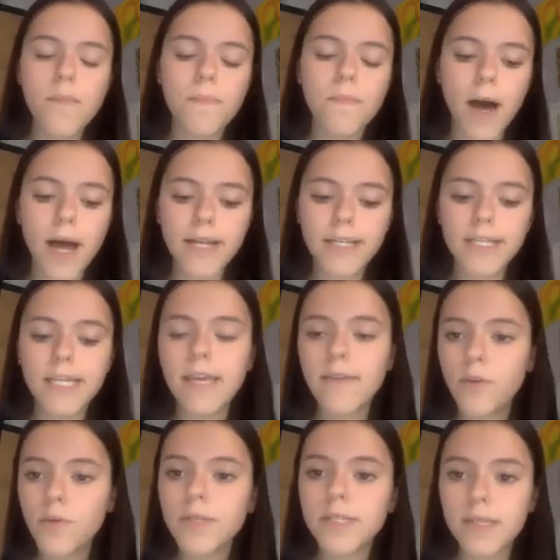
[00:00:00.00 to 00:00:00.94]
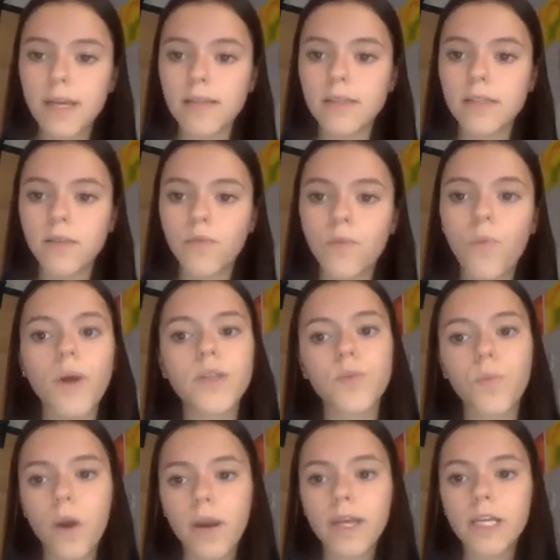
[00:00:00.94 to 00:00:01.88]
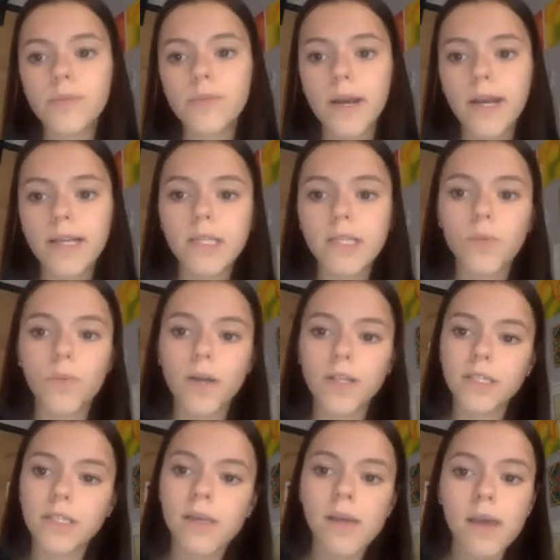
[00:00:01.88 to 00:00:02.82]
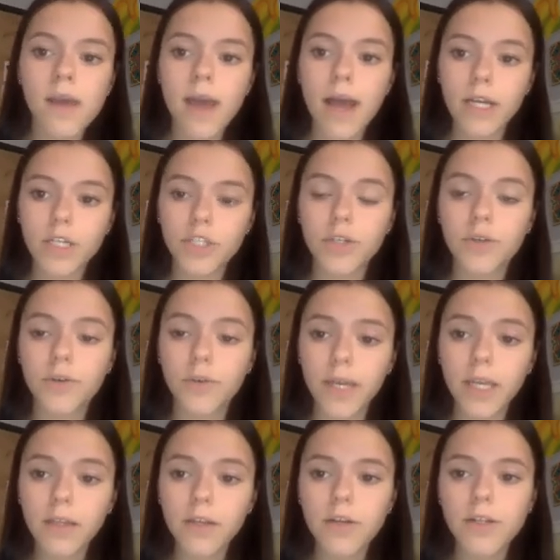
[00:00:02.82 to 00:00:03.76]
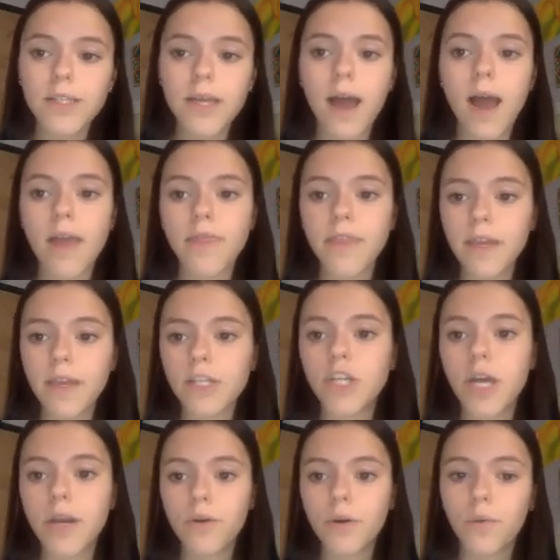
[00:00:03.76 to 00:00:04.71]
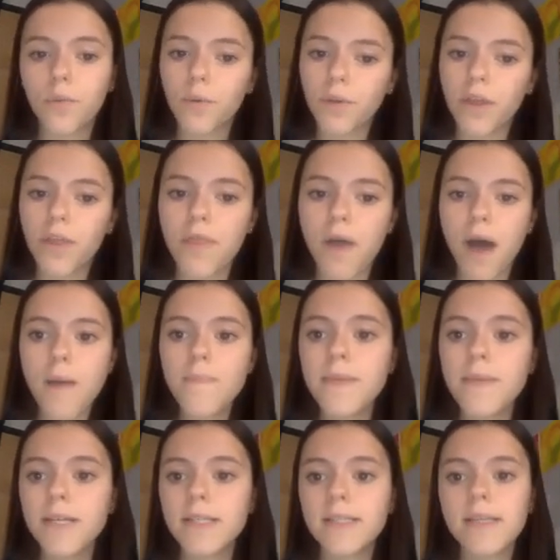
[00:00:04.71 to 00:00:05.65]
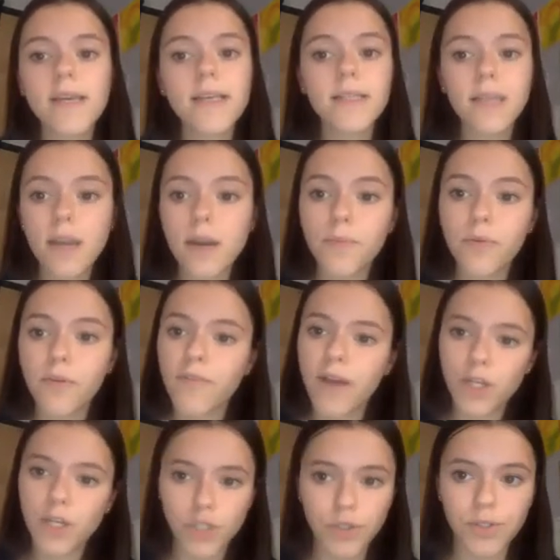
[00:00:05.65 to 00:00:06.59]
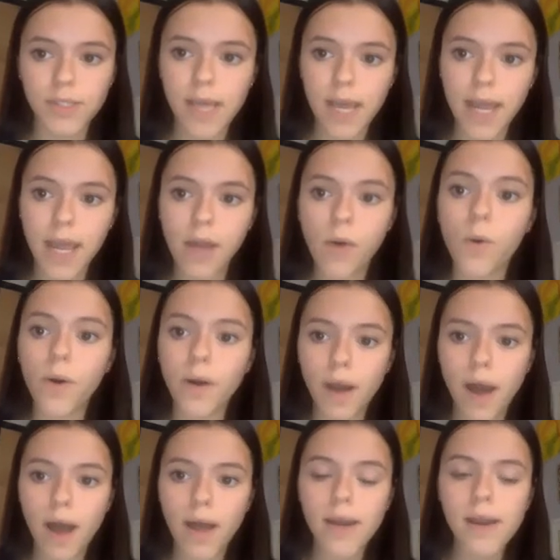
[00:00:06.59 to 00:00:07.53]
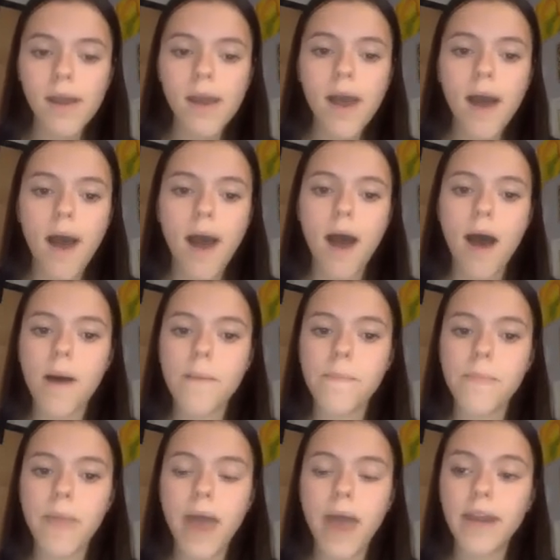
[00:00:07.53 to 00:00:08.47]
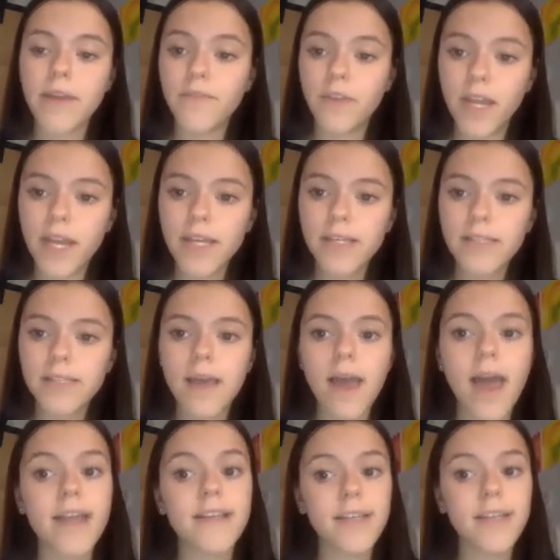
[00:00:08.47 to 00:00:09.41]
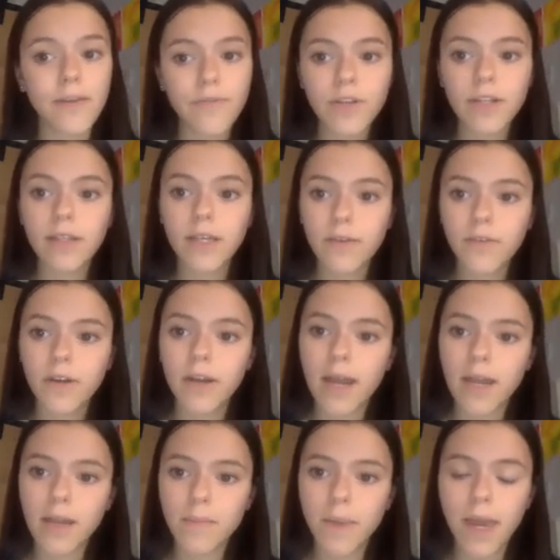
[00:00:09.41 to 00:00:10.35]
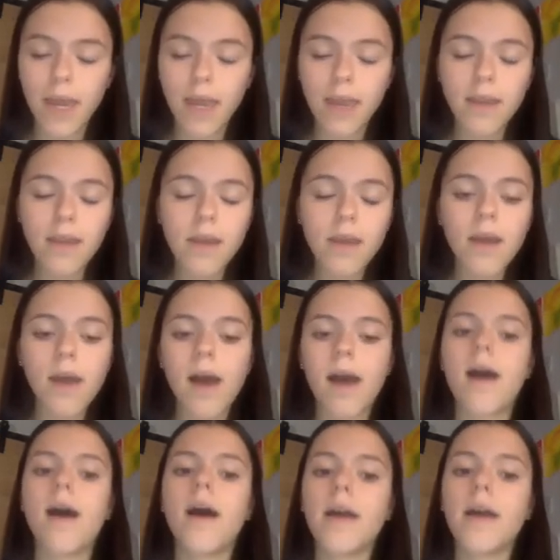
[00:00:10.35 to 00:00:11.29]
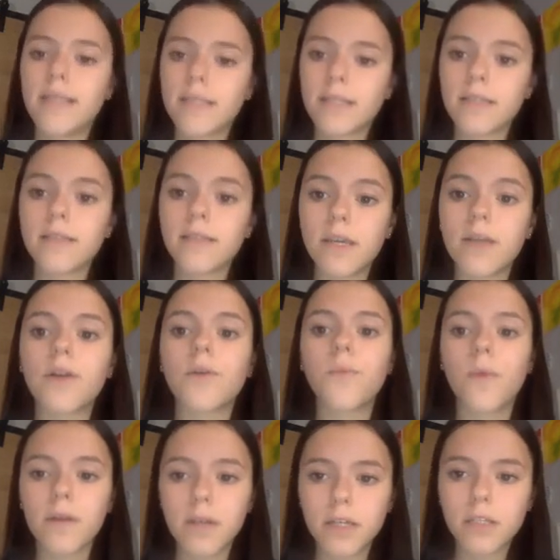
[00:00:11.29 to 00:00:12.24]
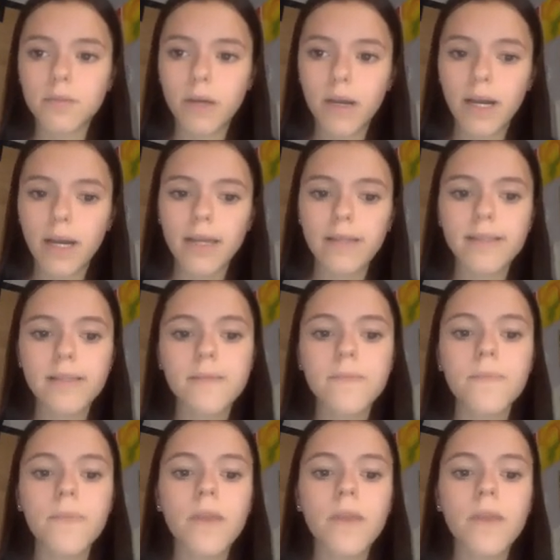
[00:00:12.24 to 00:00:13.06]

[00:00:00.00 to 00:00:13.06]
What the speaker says: But to give you a sense of what's work experience and what's extracurriculars, I think a general rule of thumb is it in a professional setting or not? And if it is, and definitely if you're getting paid, it's considered work experience.